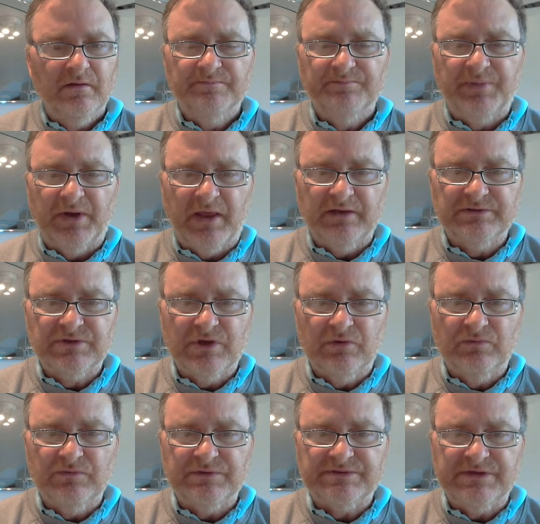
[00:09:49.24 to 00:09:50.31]
But I
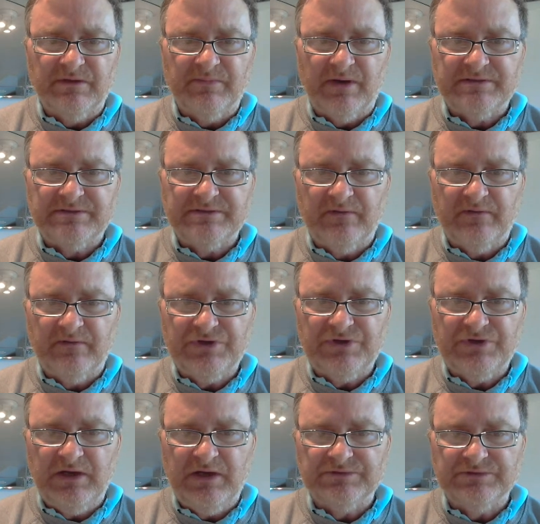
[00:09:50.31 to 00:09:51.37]
don't see myself
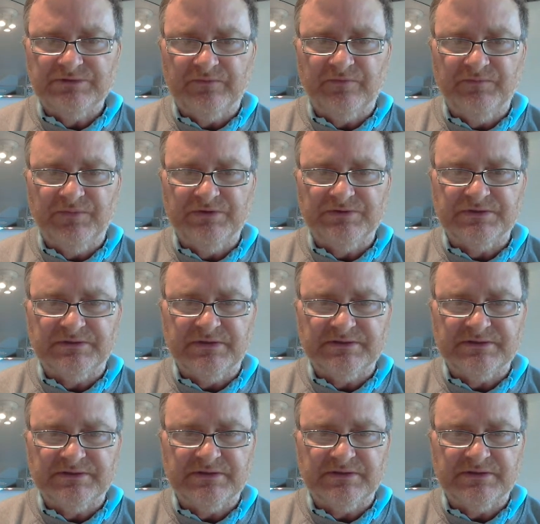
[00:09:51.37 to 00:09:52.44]
changing from using this
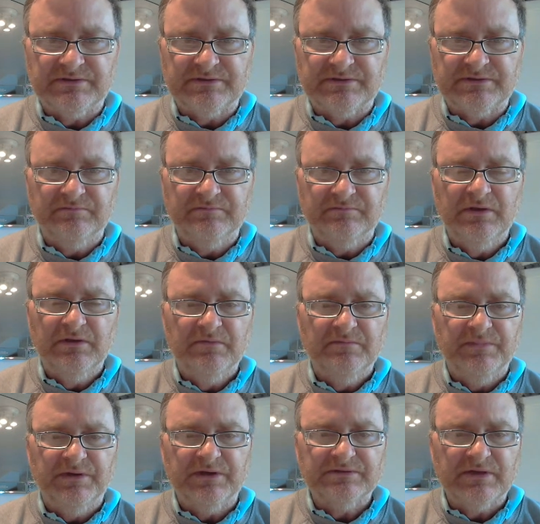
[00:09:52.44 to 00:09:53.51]
system,
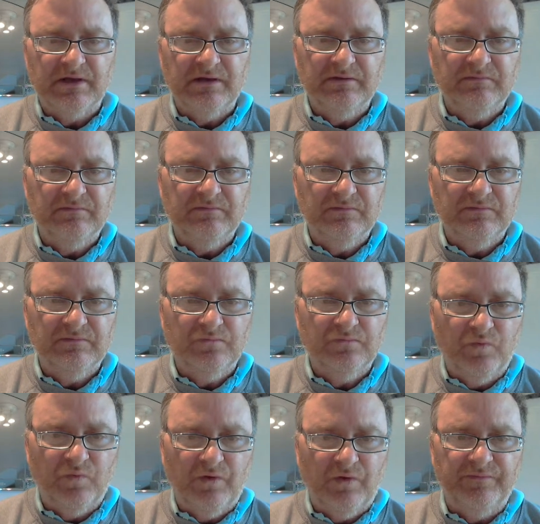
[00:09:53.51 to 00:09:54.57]
because I
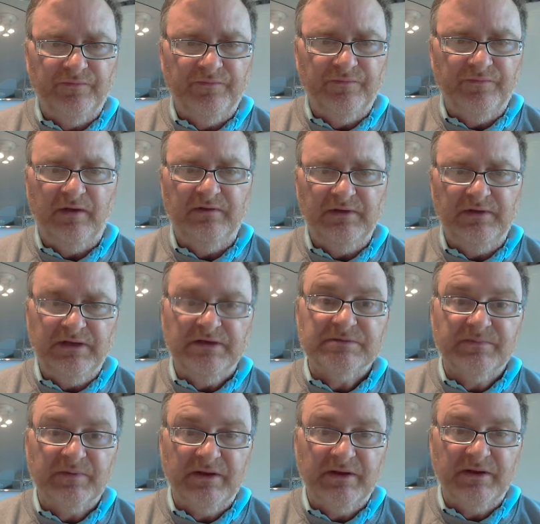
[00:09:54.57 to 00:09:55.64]
want and need to
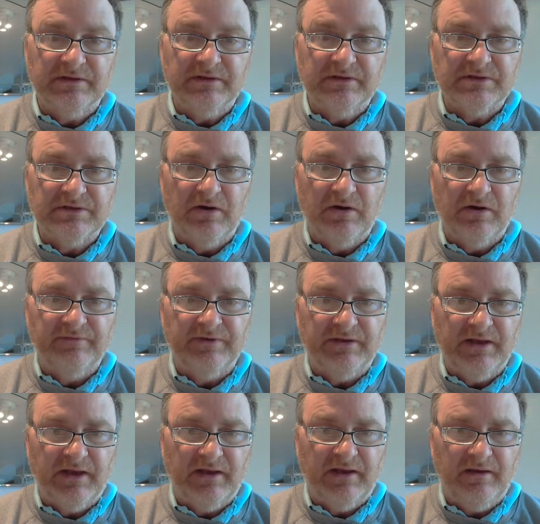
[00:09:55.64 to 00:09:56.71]
play the guitar every
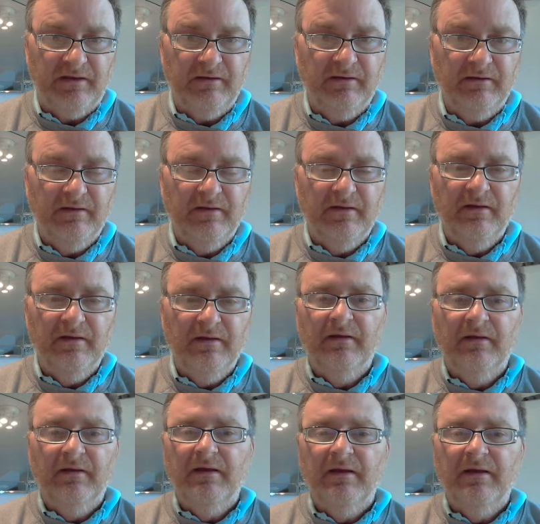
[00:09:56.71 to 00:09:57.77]
day,
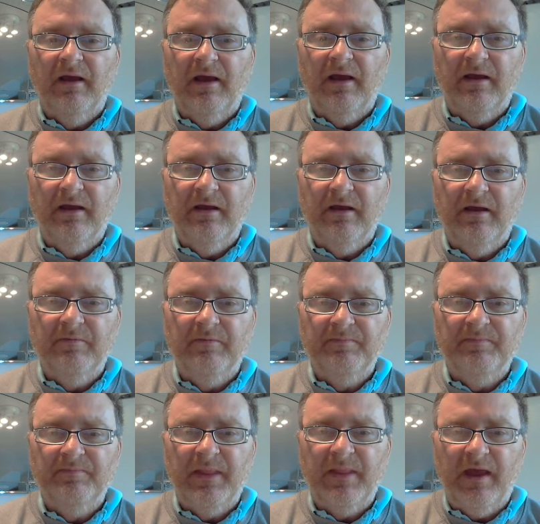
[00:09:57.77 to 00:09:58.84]

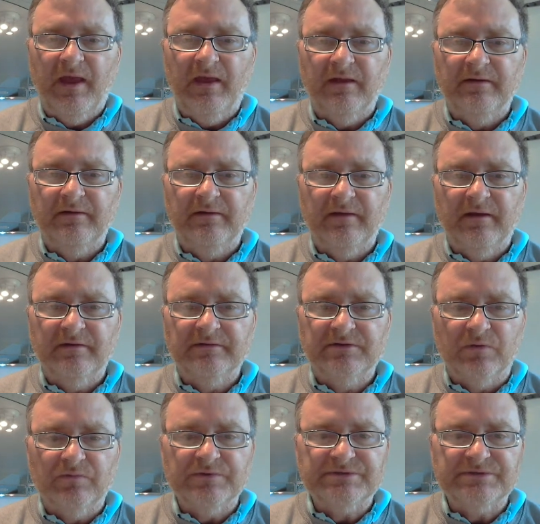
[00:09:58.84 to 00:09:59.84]
and don't